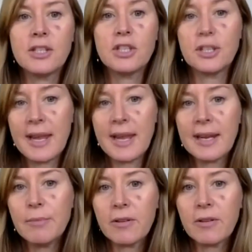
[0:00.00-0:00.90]
It's
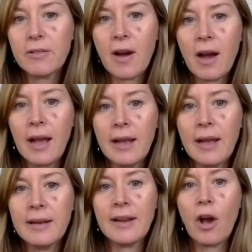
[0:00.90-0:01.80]
genetically
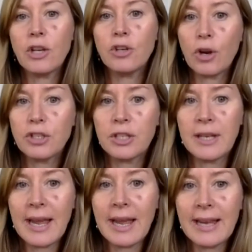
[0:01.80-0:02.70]
modified and
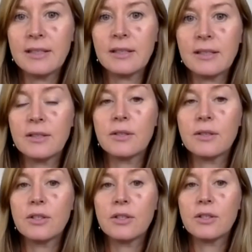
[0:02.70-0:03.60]
hydrogenated
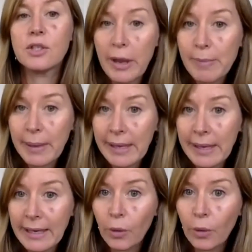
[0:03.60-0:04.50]

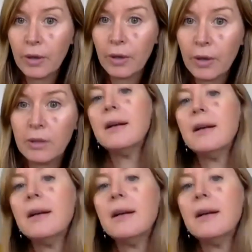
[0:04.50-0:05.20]
soybean oil,